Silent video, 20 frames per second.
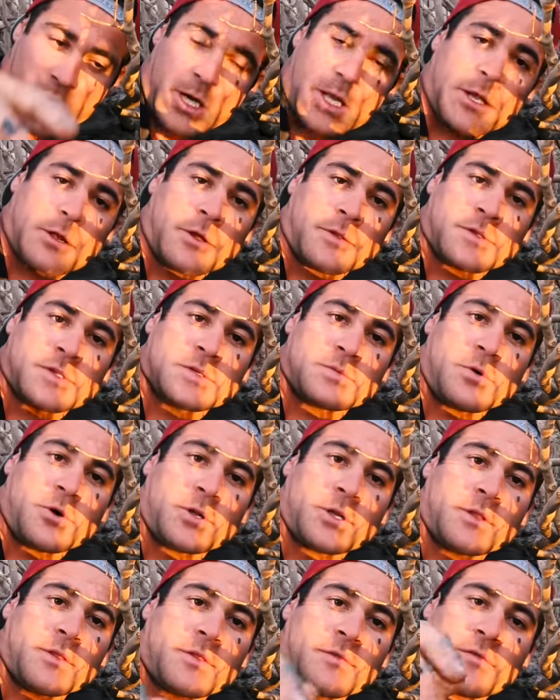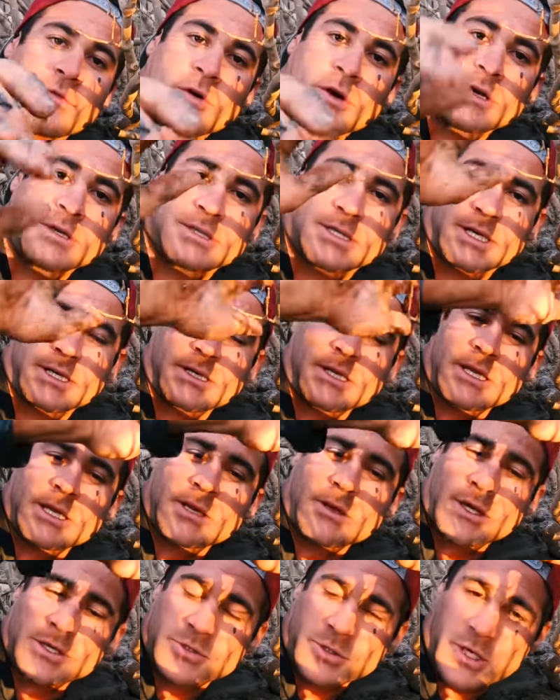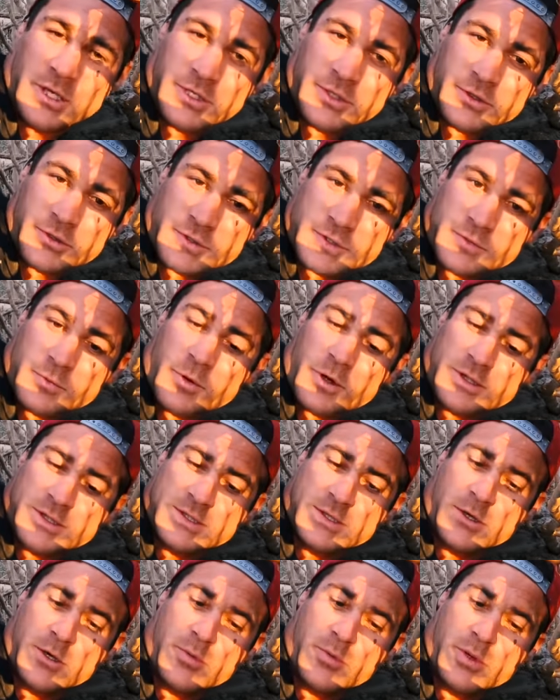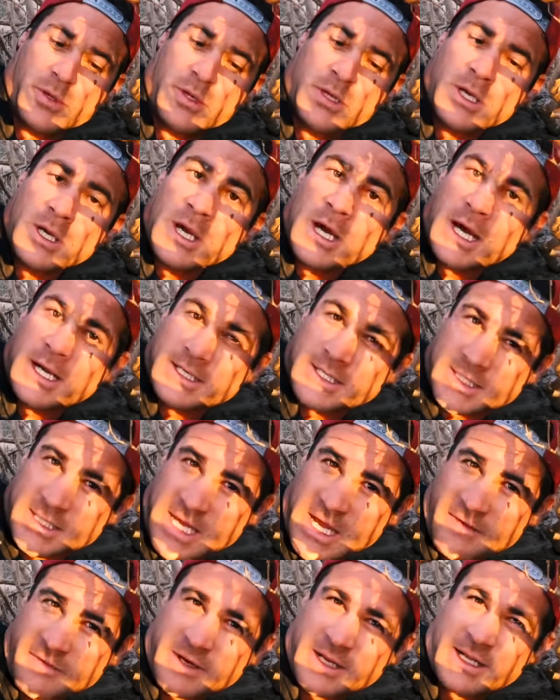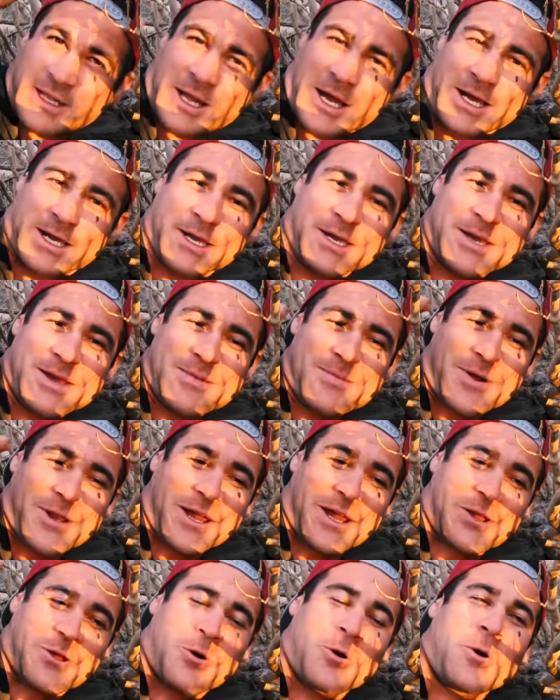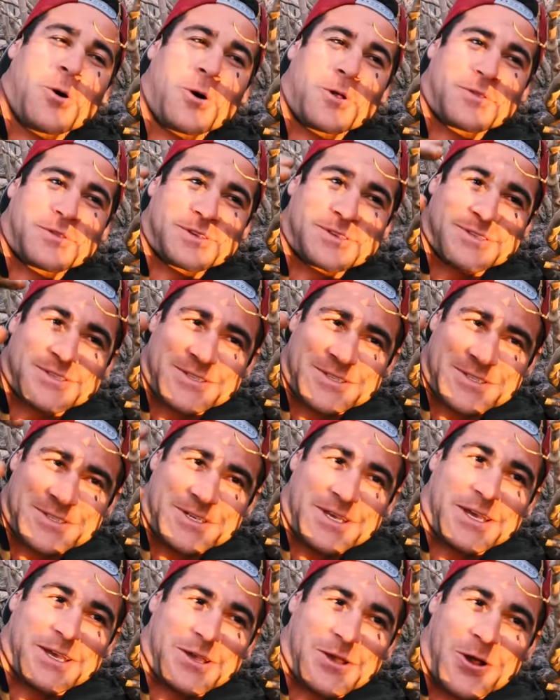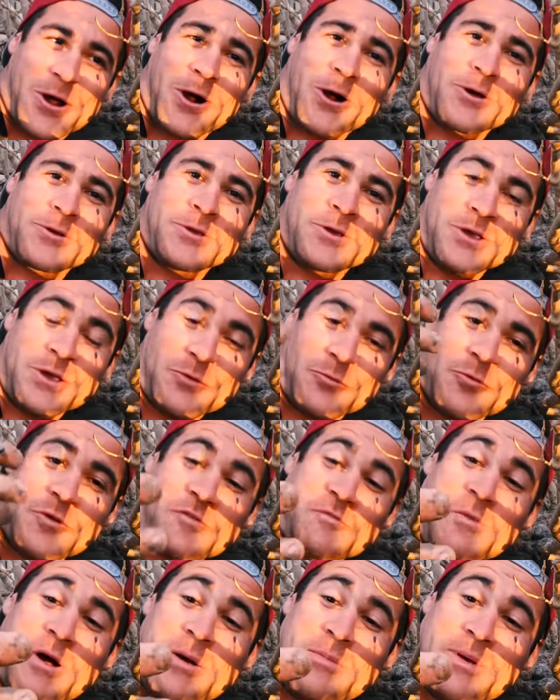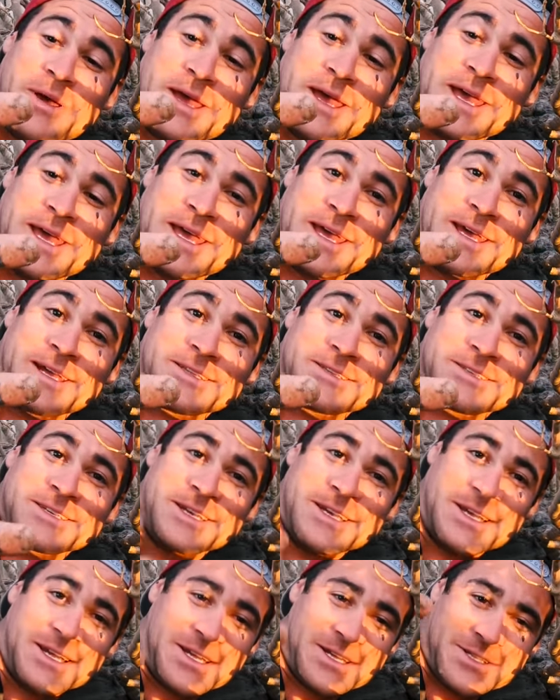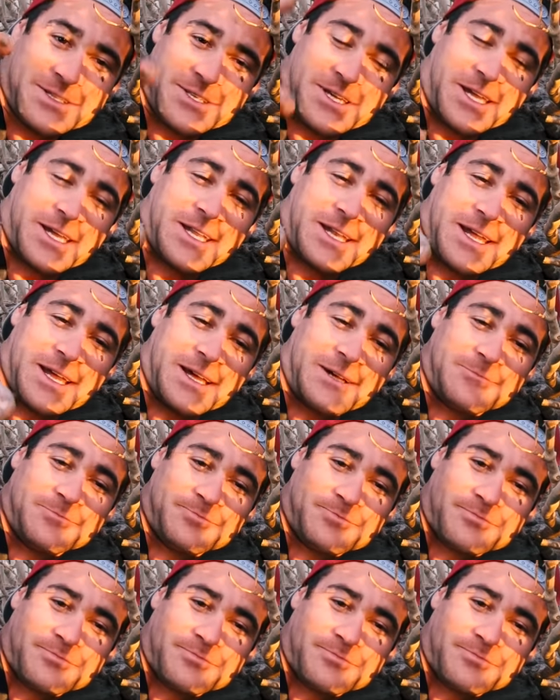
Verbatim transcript: Earlier on this morning, the first technique I tried to use was scooping. I didn't have any luck, but I caught this sick cod with my bare hands. Check it out.